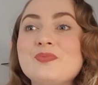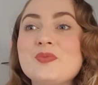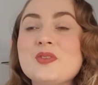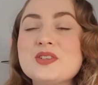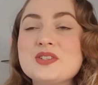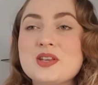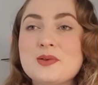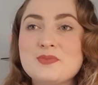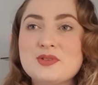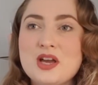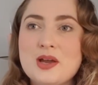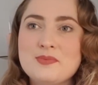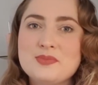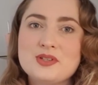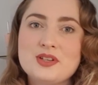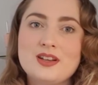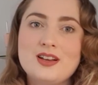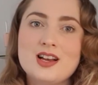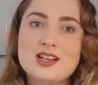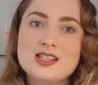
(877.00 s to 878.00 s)
Sometimes
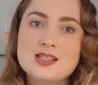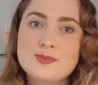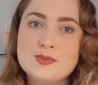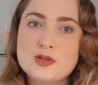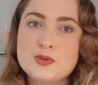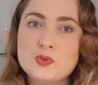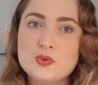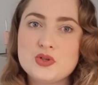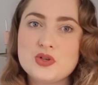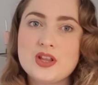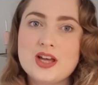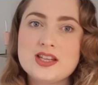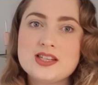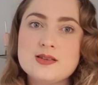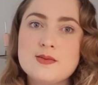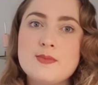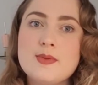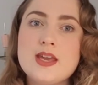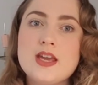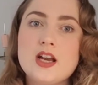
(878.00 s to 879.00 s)
customers will do that
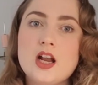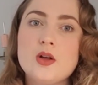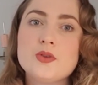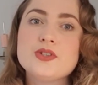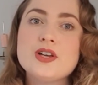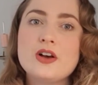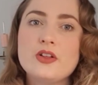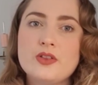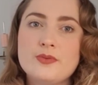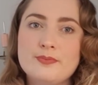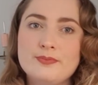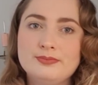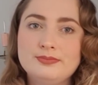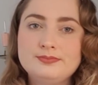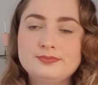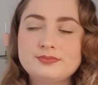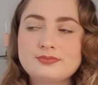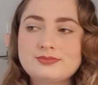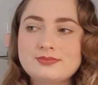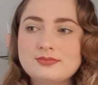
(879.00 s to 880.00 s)
to me, and I'll tell them
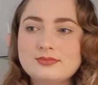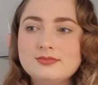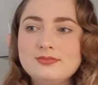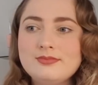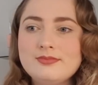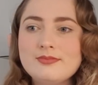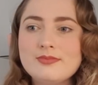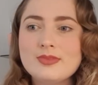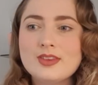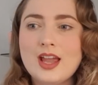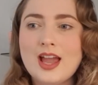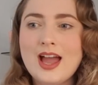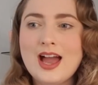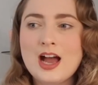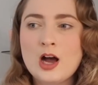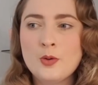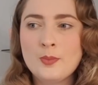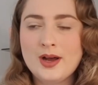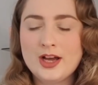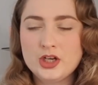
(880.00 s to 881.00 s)

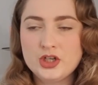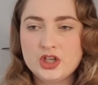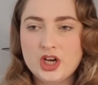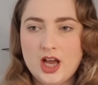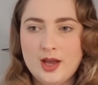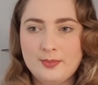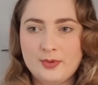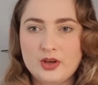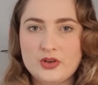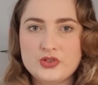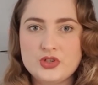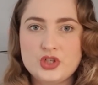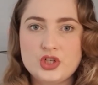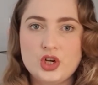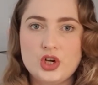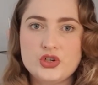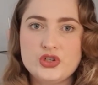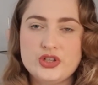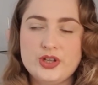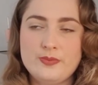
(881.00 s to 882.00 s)
how much I'm going to
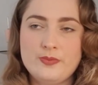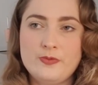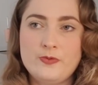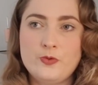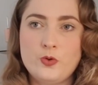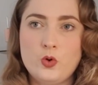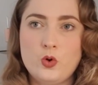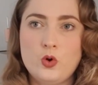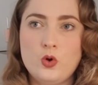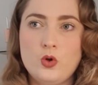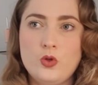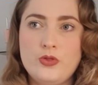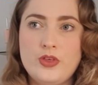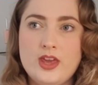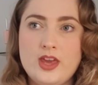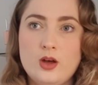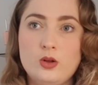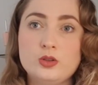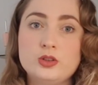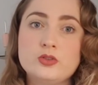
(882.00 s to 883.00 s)
charge them for
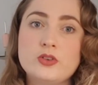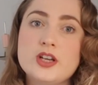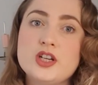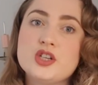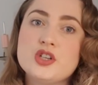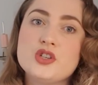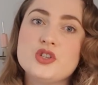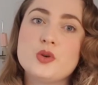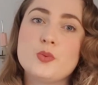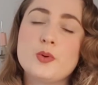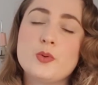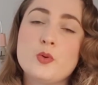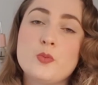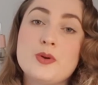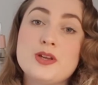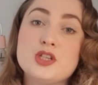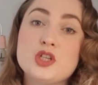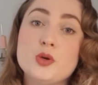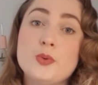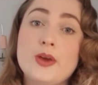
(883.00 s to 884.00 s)
the alterations that we will be
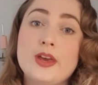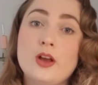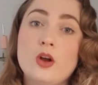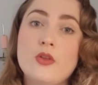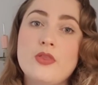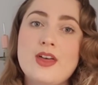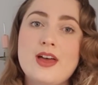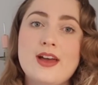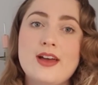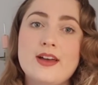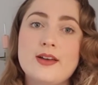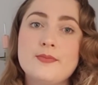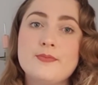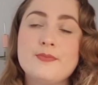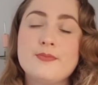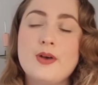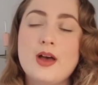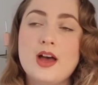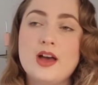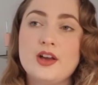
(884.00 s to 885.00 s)
doing on their
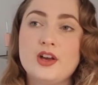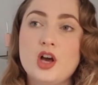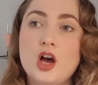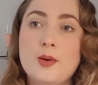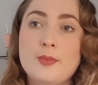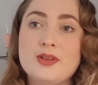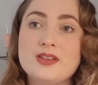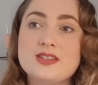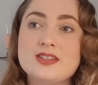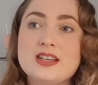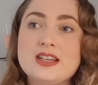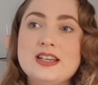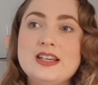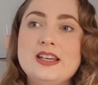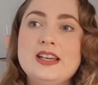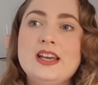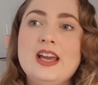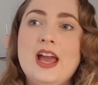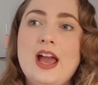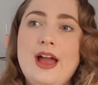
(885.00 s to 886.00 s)
garment,
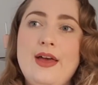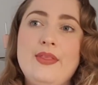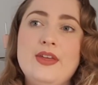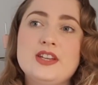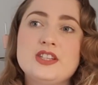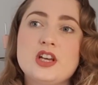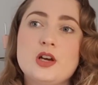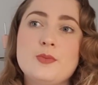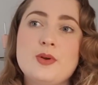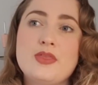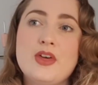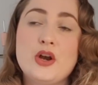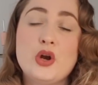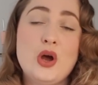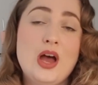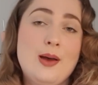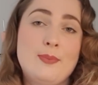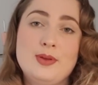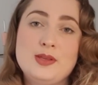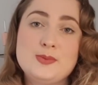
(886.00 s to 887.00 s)
and they tell me they're
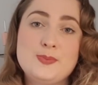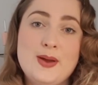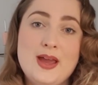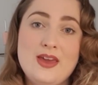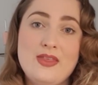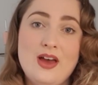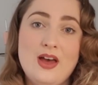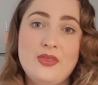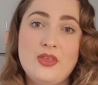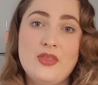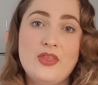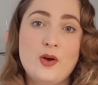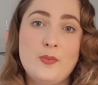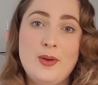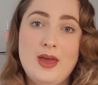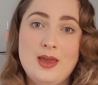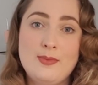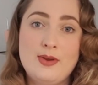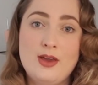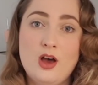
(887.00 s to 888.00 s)
not happy to pay that, that they'll
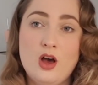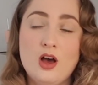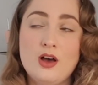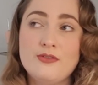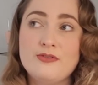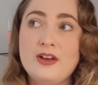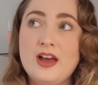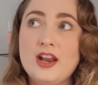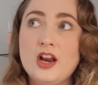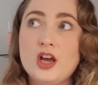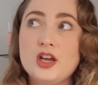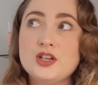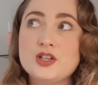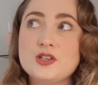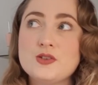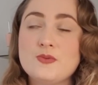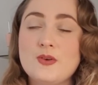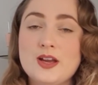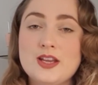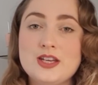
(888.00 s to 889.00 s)
pay me half, and I
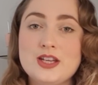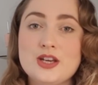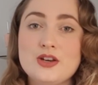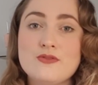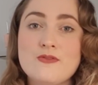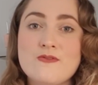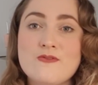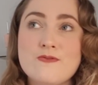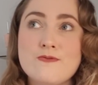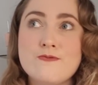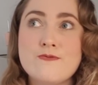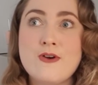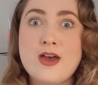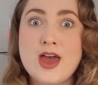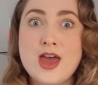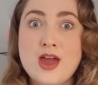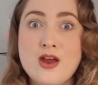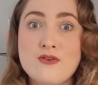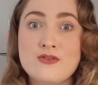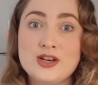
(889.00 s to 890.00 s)
just find it
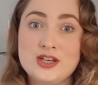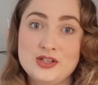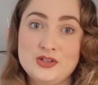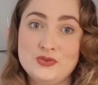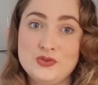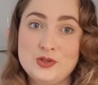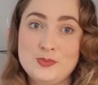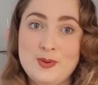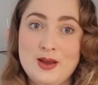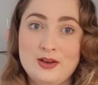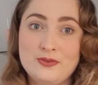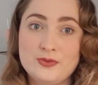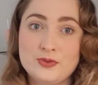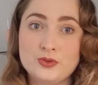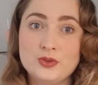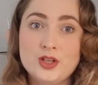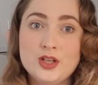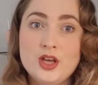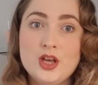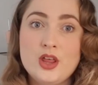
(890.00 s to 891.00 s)
very
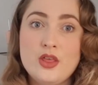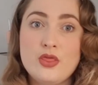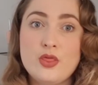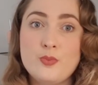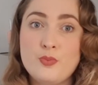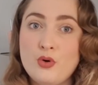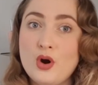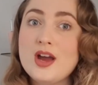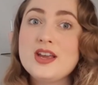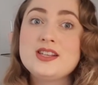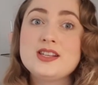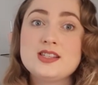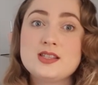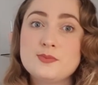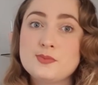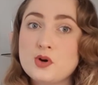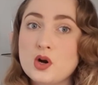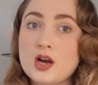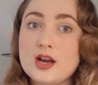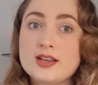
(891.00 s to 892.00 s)
disrespectful. The price is the
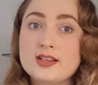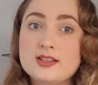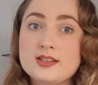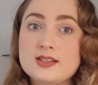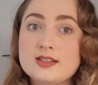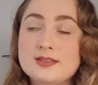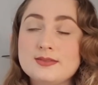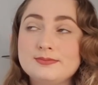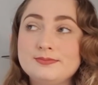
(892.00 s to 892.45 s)
price.